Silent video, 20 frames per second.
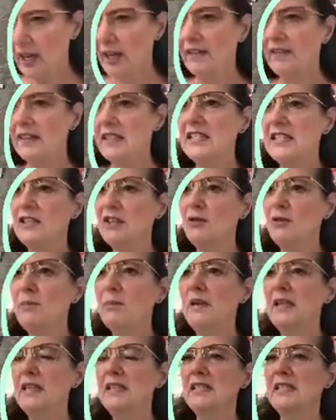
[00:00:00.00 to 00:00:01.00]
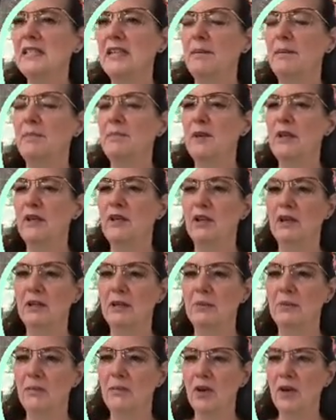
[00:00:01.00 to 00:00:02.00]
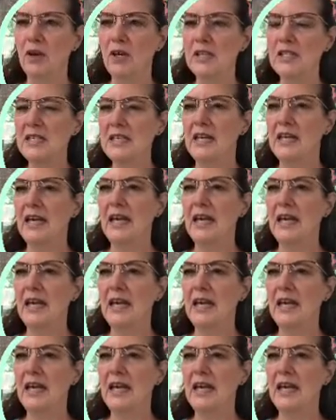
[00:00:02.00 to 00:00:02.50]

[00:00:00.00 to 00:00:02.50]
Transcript: This is our mini Stampin' Cut and Emboss,